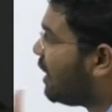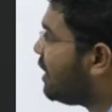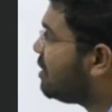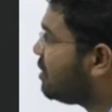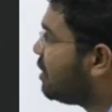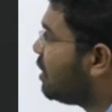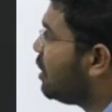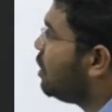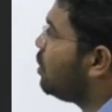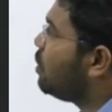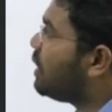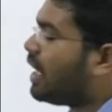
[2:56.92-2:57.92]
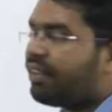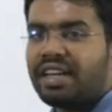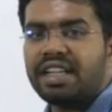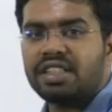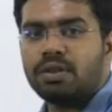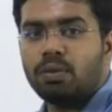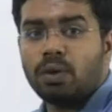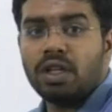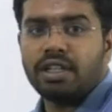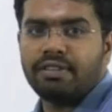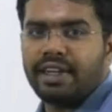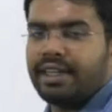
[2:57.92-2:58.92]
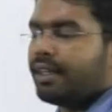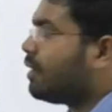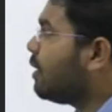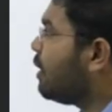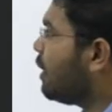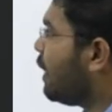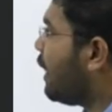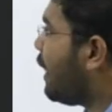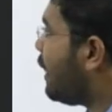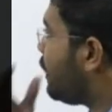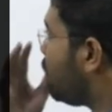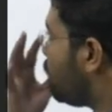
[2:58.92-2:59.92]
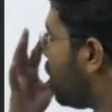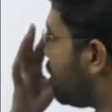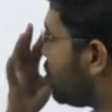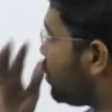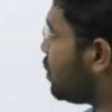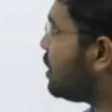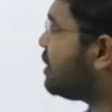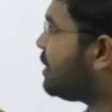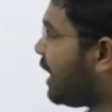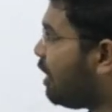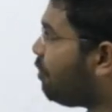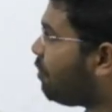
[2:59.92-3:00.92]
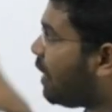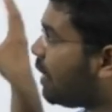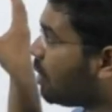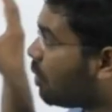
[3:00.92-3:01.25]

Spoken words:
aids to navigation worldwide and to ensure the safe and